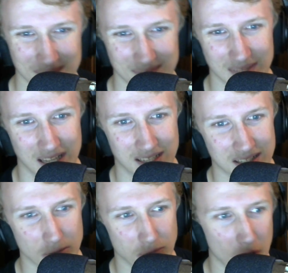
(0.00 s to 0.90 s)
he's
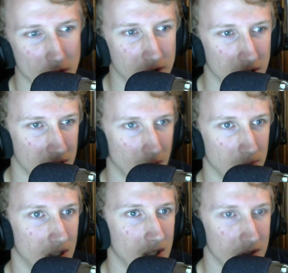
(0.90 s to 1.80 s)
still not at the you know
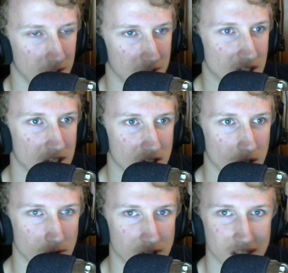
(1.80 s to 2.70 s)
the the six
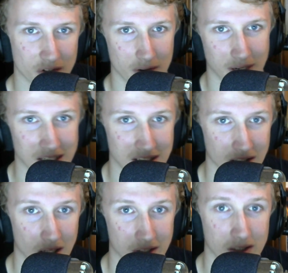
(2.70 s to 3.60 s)
two six three where you consider
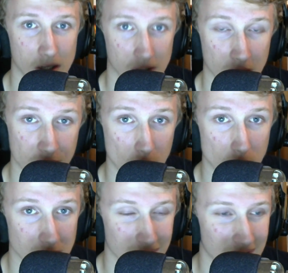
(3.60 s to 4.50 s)
like a, a tall
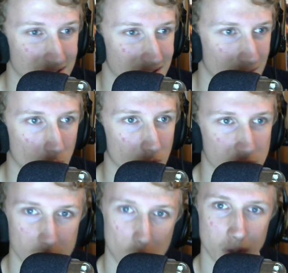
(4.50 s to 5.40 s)
defence. They've got
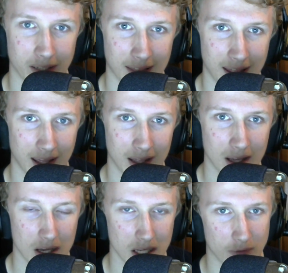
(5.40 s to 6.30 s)
Smalling there.
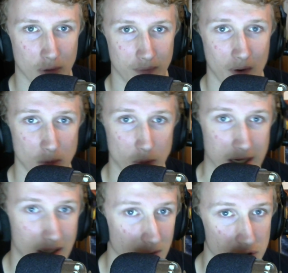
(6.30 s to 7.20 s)
You've got a very
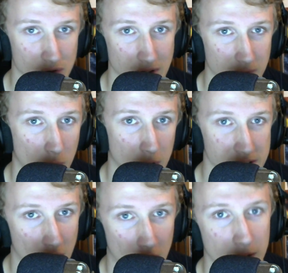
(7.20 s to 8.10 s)
weak uh, strength wise,
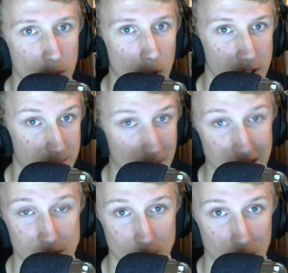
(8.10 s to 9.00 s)
height wise,
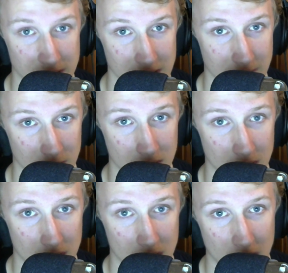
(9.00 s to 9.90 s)
pace wise even
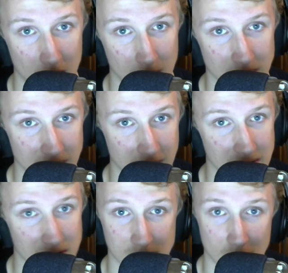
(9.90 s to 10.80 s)
um, defence
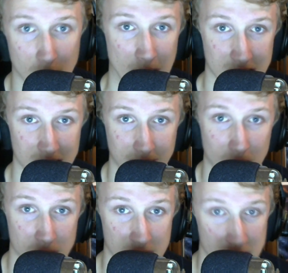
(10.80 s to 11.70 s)
because Darmian isn't the
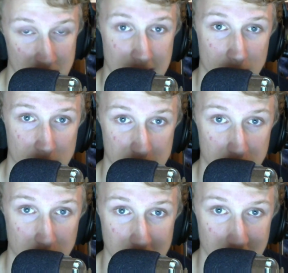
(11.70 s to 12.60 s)
fastest. Neither is
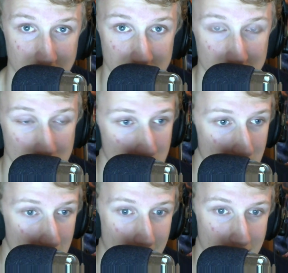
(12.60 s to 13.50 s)
Blind,
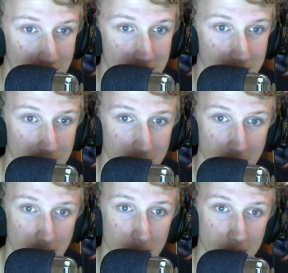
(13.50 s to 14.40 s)
and
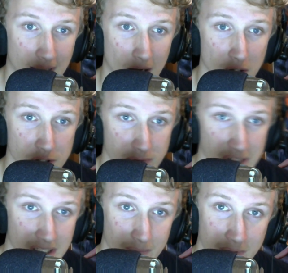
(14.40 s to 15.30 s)
look at that, Arsenal did
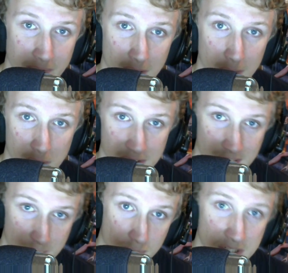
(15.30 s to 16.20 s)
something very well. So they
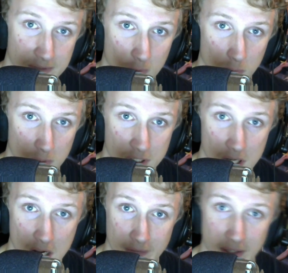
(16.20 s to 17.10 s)
pressed forward
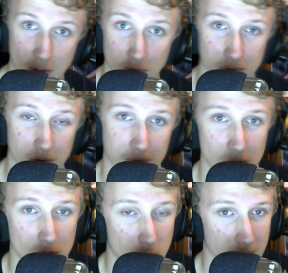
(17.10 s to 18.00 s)
and they got a
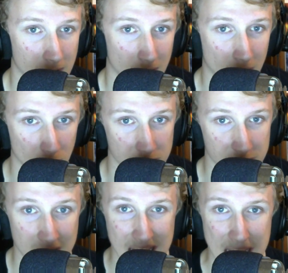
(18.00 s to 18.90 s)
few quick goals.
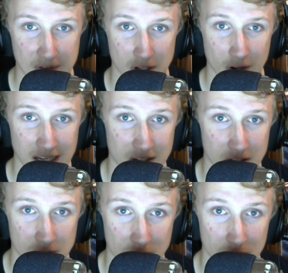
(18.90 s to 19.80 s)
If United
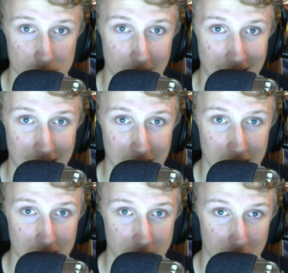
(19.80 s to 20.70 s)
can do that,
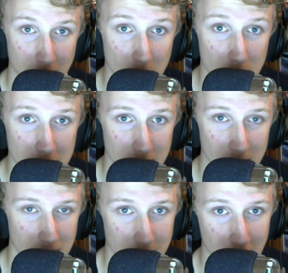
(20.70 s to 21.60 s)
the Louis
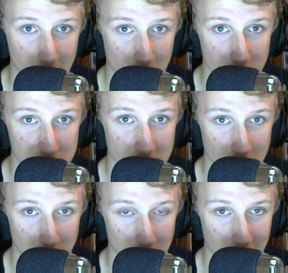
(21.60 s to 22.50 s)
Van Gaal style
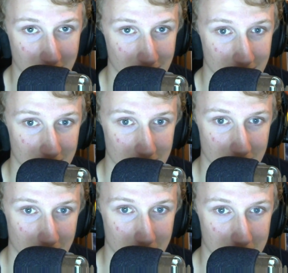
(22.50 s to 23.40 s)
of play,
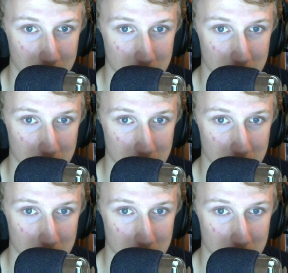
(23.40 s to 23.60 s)
um,